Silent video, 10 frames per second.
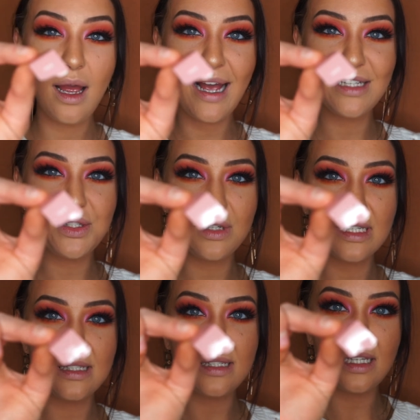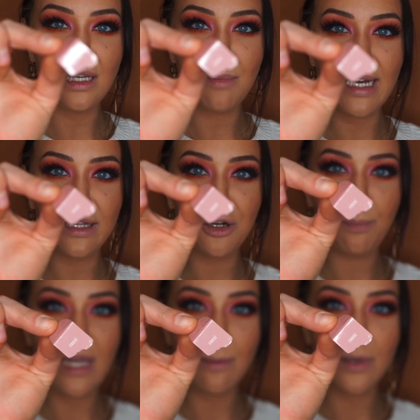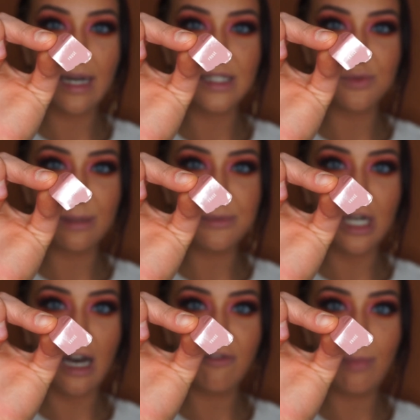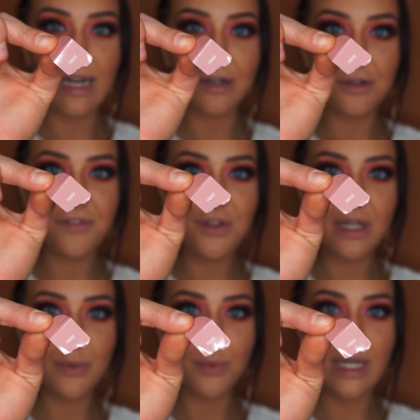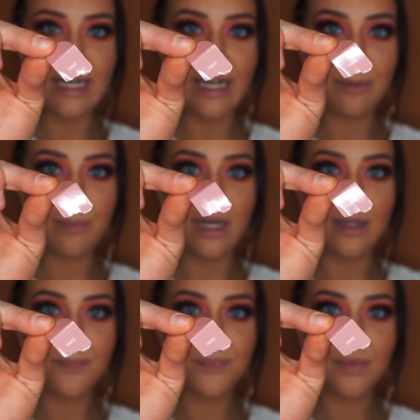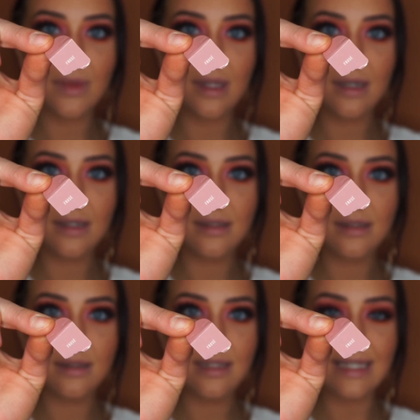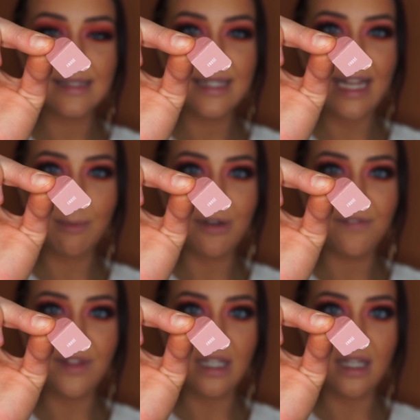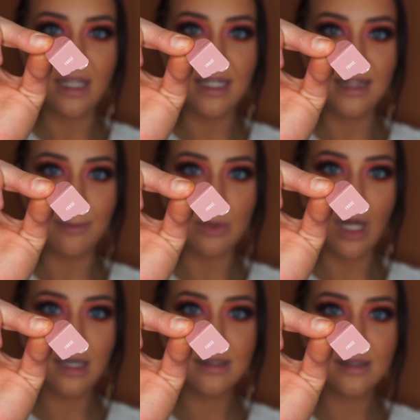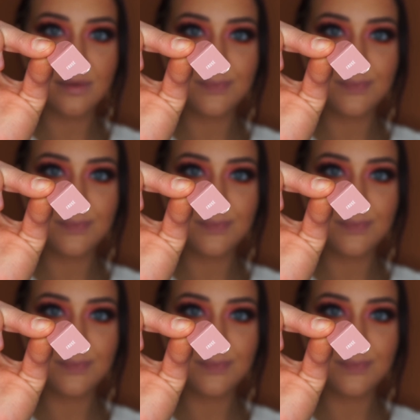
As you can see, my little paper has ripped off, but I don't know if you can read it, but that's the name of the lip gloss.